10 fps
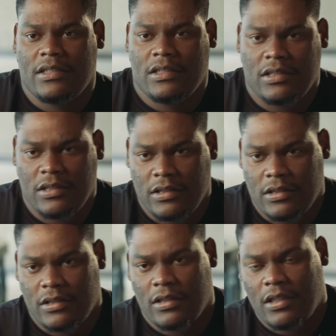it,
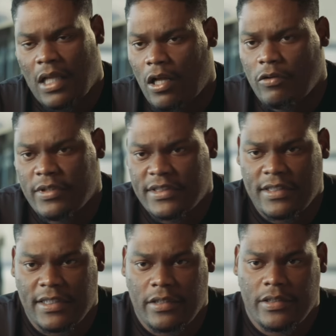uh, I always
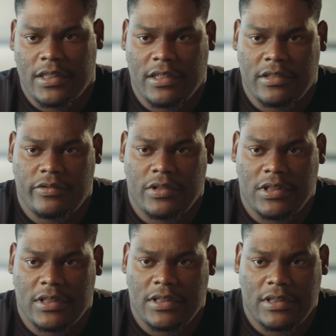thank Hurricane
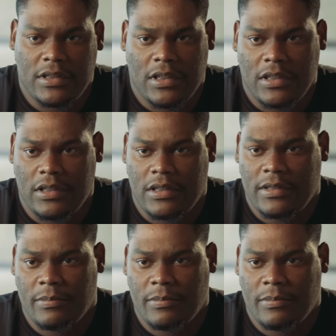Katrina because it, uh,